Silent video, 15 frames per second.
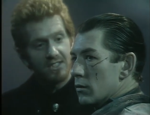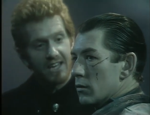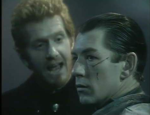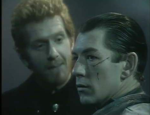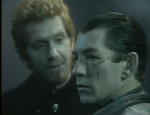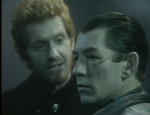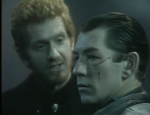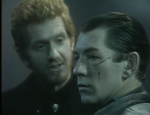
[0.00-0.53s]

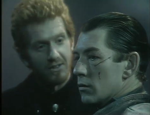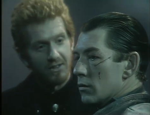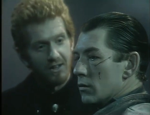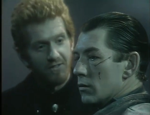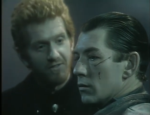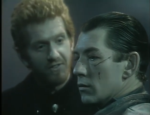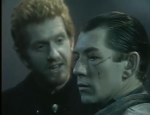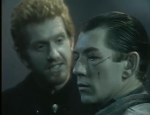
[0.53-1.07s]
Speaker 1: capital
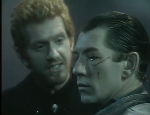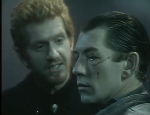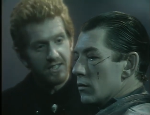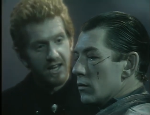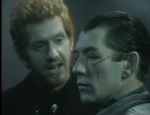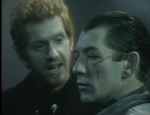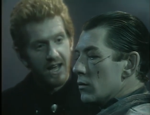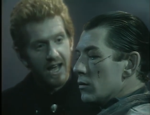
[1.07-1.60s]

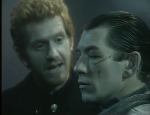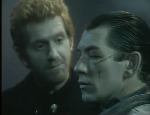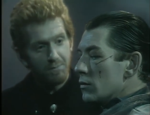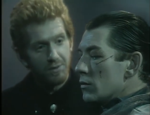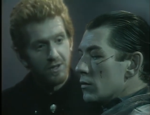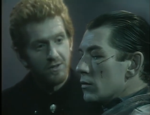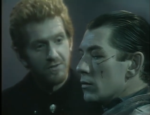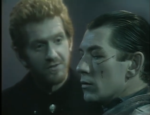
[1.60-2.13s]
confessed
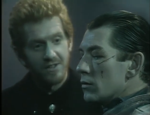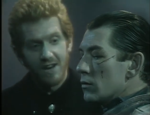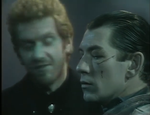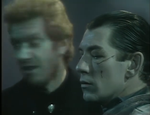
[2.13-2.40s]
and proved have